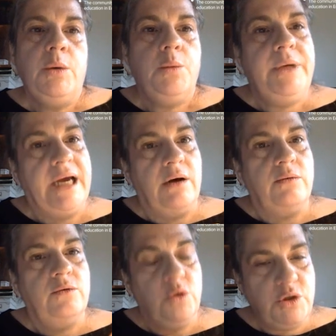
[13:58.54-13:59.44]
We
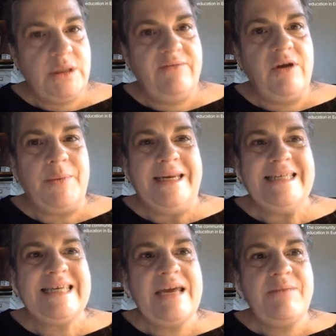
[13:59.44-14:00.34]
are also developing an
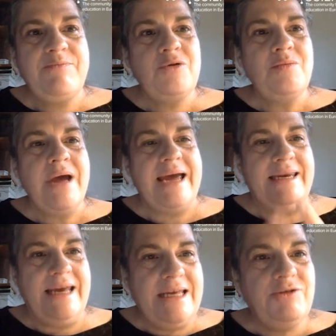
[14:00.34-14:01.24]
escape room,
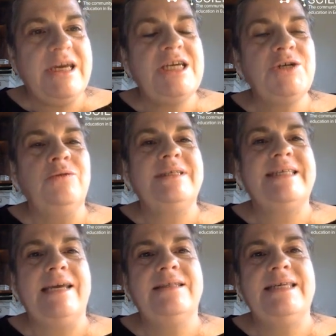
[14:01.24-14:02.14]
an educational
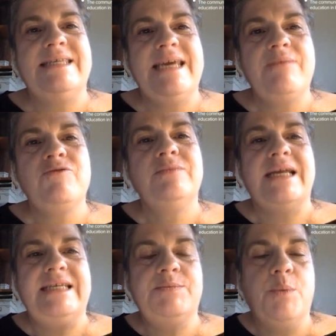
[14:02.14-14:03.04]
science escape room
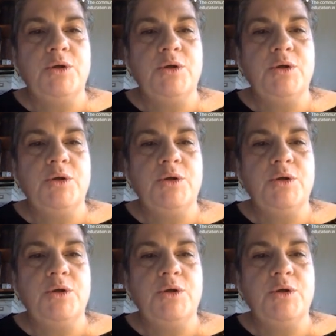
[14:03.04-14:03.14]
that is